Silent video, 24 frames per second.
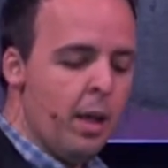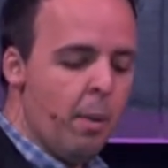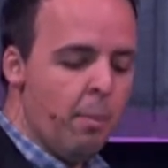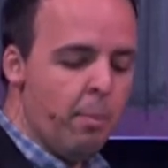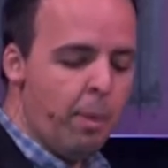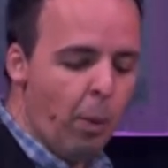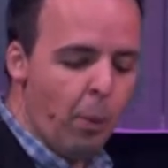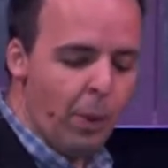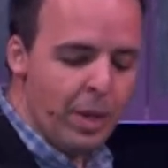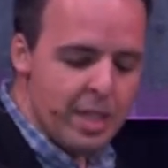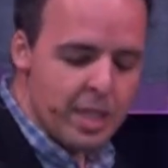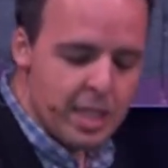
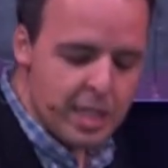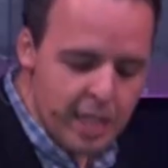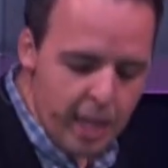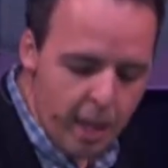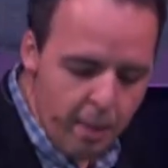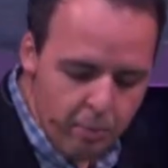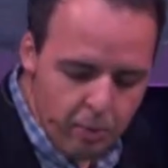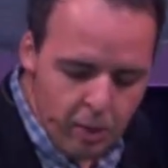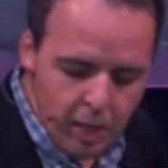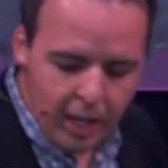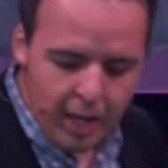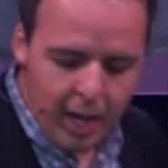But when
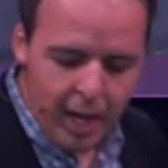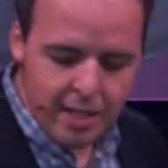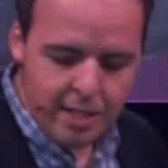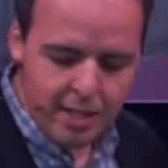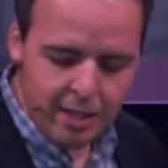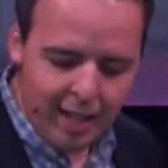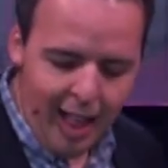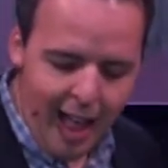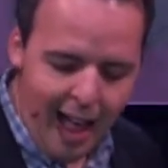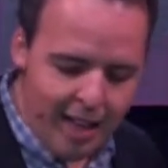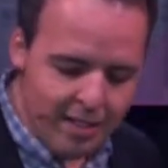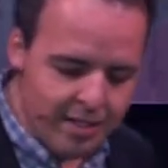something has
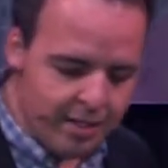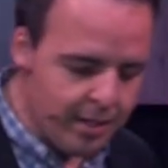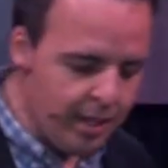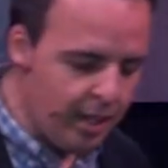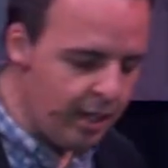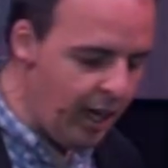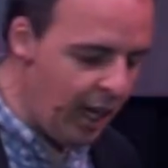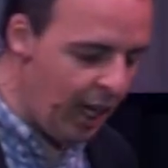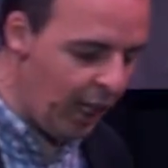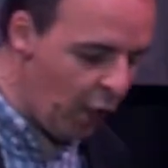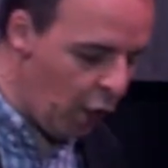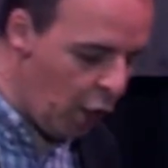
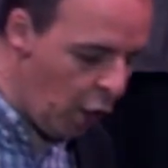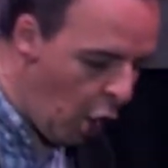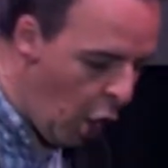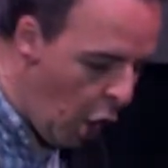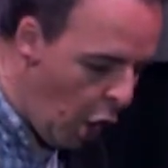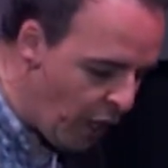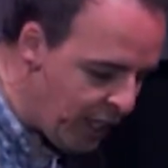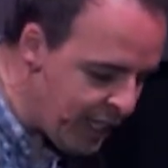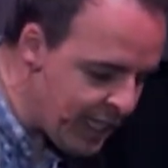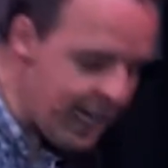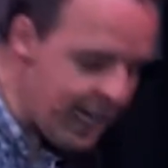lasted a long